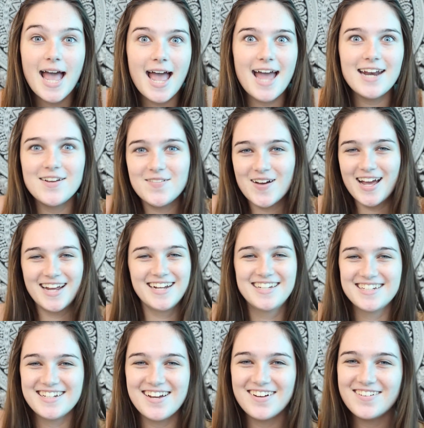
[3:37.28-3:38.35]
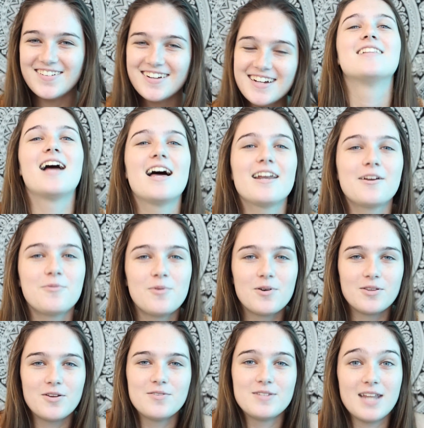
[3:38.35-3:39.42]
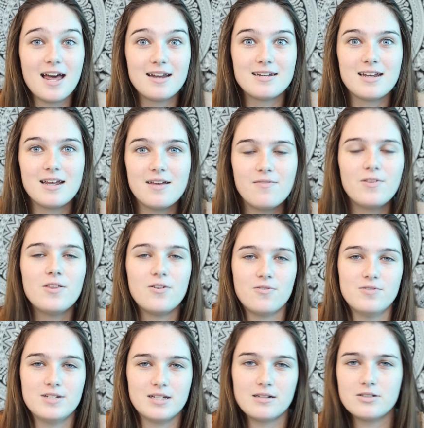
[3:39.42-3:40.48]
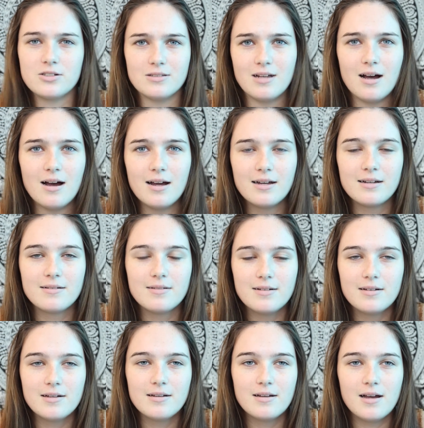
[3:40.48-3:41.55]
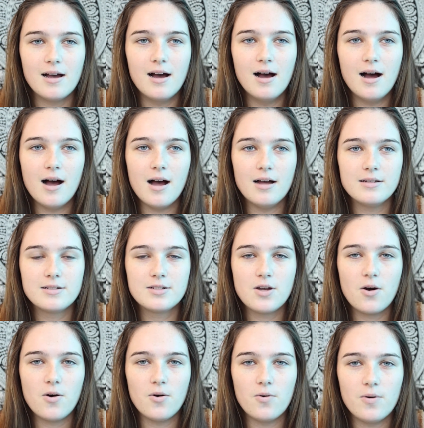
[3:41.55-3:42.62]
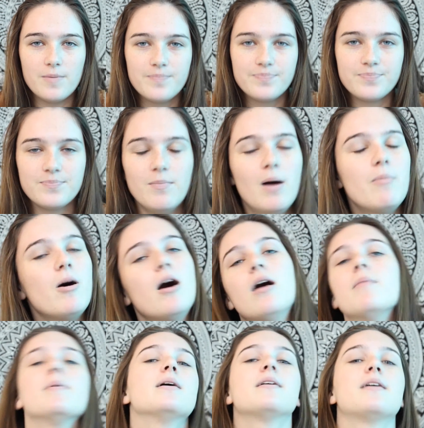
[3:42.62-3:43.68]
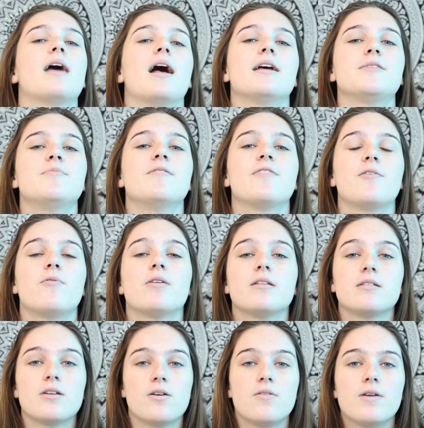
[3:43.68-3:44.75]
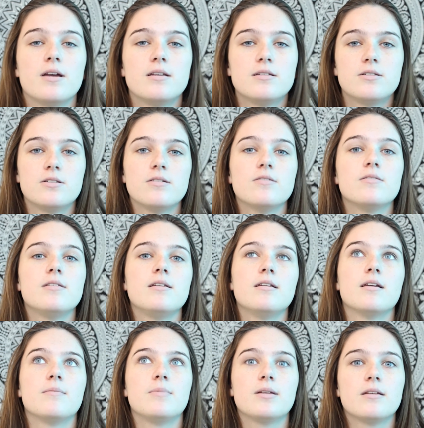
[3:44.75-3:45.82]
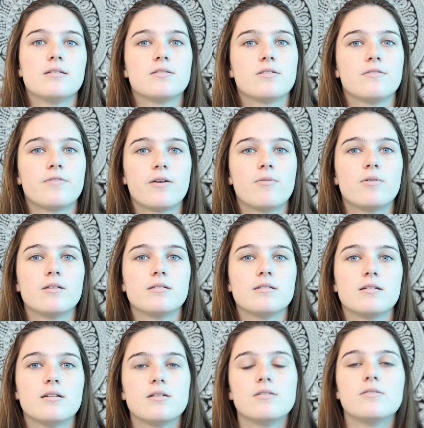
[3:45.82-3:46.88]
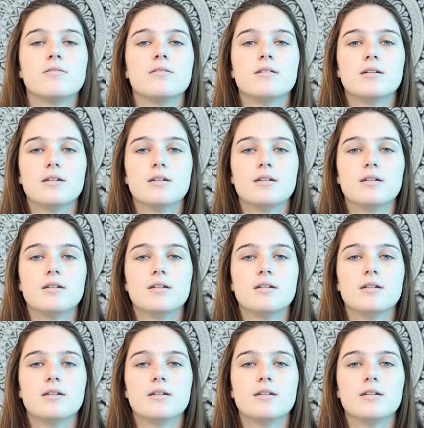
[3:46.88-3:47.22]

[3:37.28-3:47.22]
Anyway, so glad I wore those that day, even though it was like July. So my mom asked me if I wanted to go into the ambulance or if I wanted to go